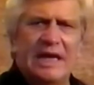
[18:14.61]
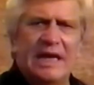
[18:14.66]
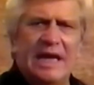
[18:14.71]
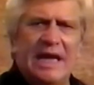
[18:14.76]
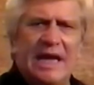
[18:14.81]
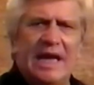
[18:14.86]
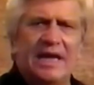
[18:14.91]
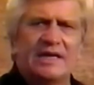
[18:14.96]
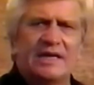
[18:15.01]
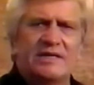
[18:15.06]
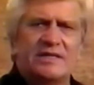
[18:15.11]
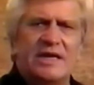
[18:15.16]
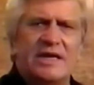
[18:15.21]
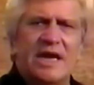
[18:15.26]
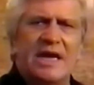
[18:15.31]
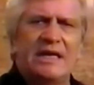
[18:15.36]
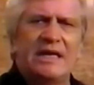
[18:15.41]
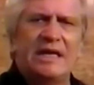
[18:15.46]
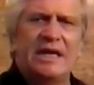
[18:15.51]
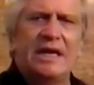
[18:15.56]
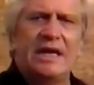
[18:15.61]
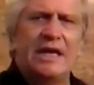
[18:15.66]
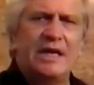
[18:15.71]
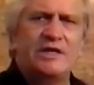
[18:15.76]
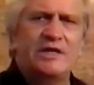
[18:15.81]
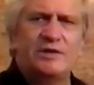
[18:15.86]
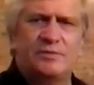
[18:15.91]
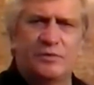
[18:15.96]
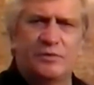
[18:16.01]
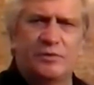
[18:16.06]
and assign
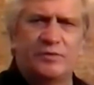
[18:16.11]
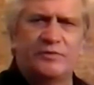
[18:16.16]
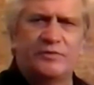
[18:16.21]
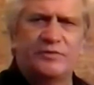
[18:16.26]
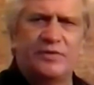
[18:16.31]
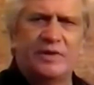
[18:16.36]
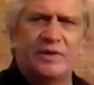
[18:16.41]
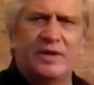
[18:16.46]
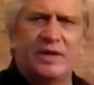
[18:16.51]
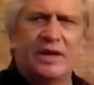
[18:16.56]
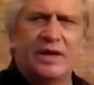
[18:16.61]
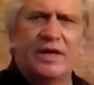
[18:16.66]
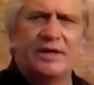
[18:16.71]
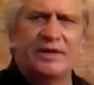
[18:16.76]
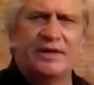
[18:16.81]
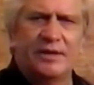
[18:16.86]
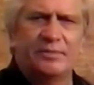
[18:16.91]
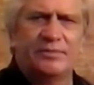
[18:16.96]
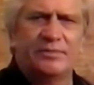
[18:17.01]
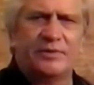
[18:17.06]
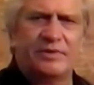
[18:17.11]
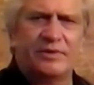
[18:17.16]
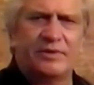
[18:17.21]
each move a number